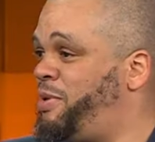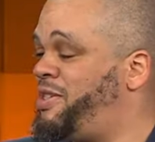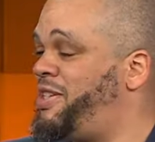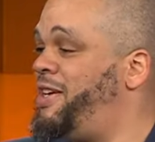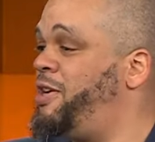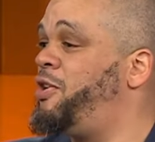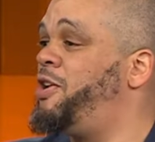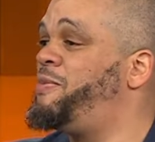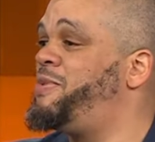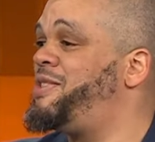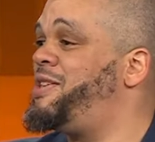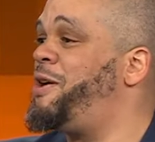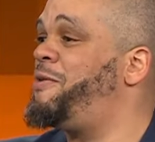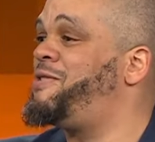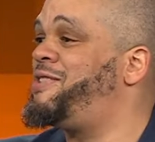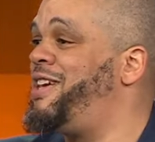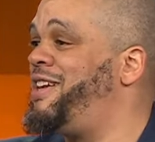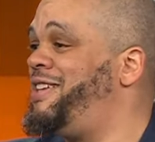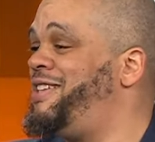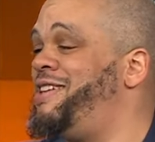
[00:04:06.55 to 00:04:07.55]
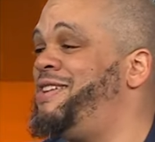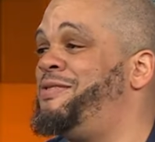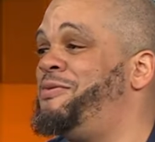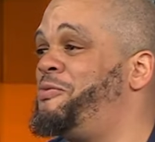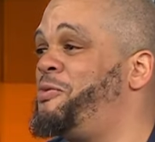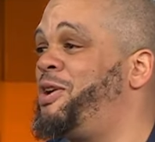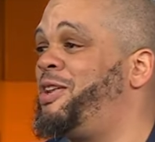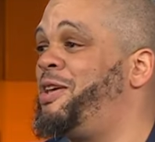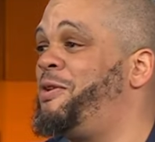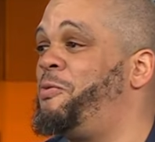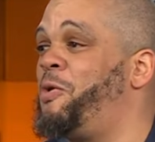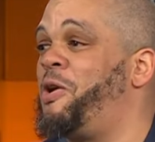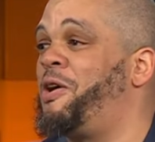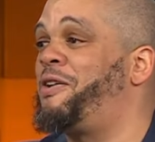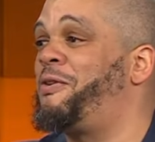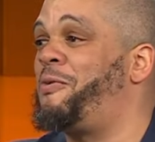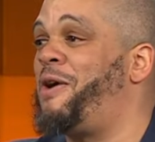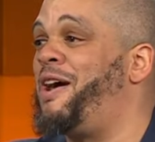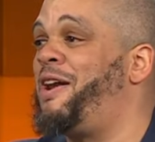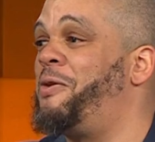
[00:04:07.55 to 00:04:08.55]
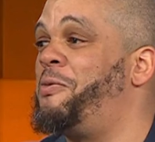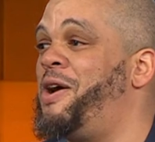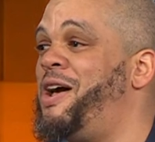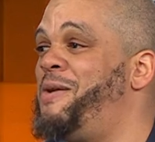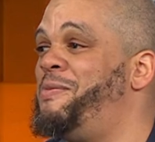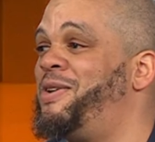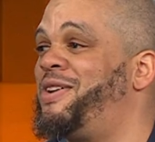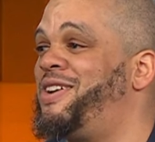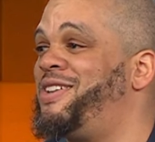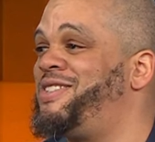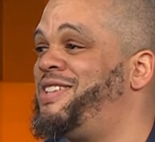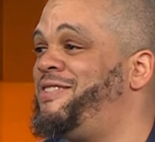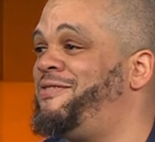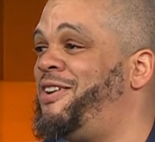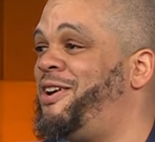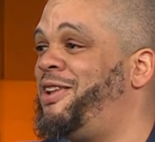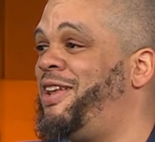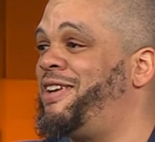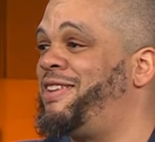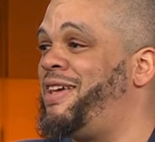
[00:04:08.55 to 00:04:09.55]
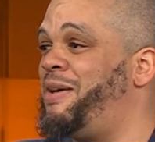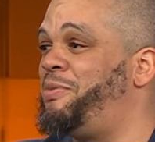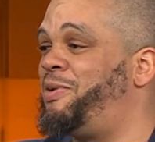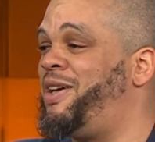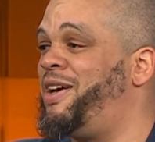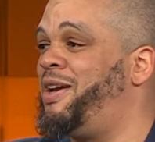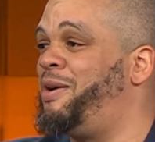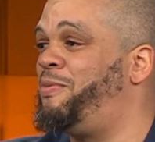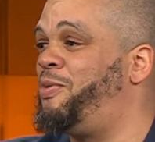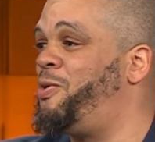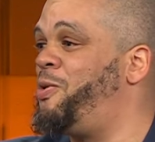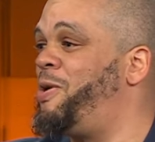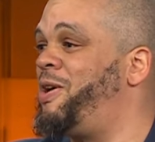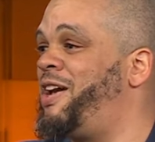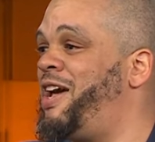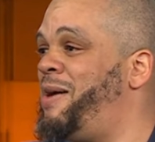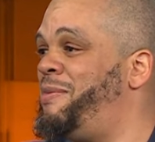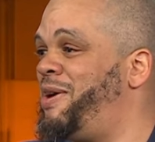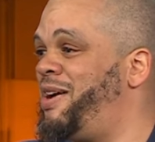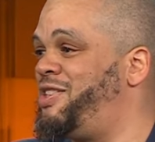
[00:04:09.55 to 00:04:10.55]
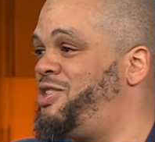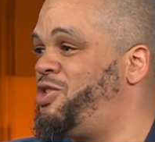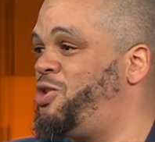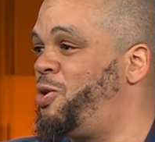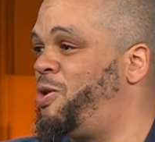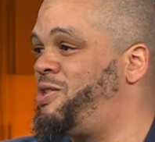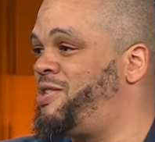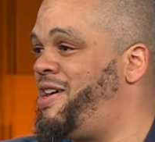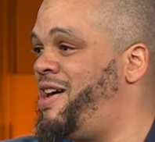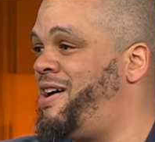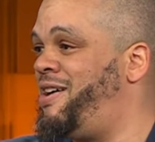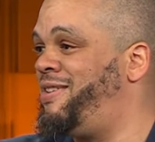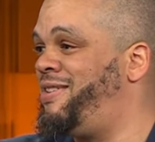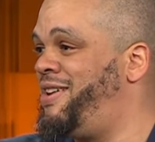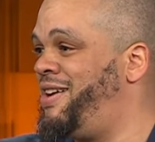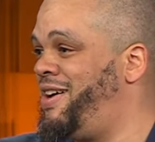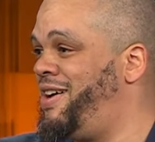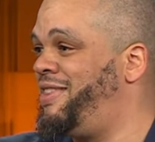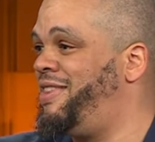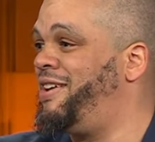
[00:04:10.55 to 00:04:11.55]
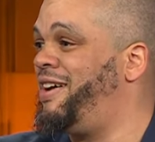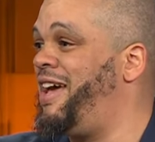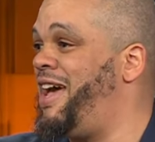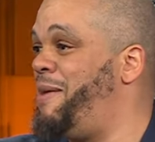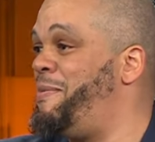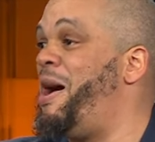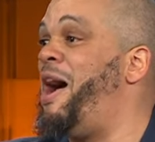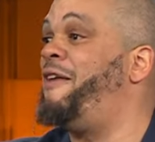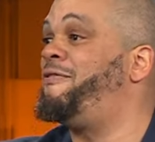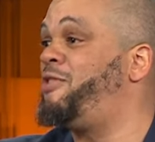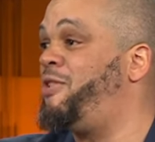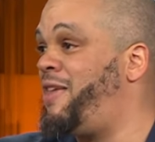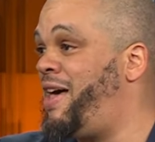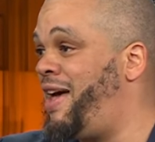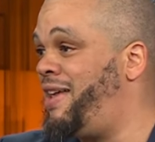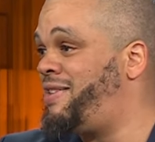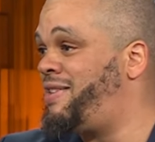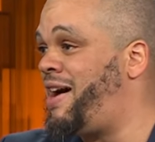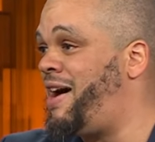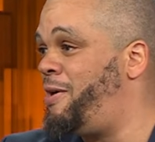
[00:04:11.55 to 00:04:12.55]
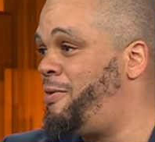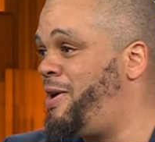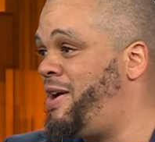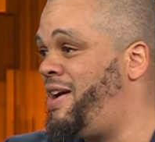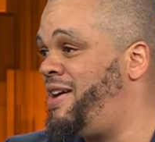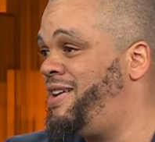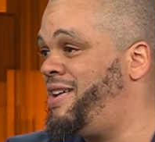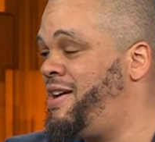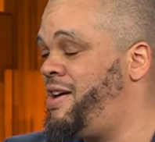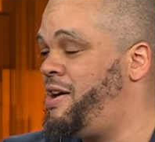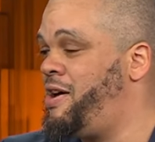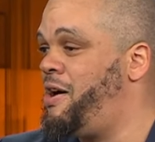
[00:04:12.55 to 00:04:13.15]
Pitino himself said it didn't really work right away because he felt like they played a poor game against Georgetown the game after that tirade.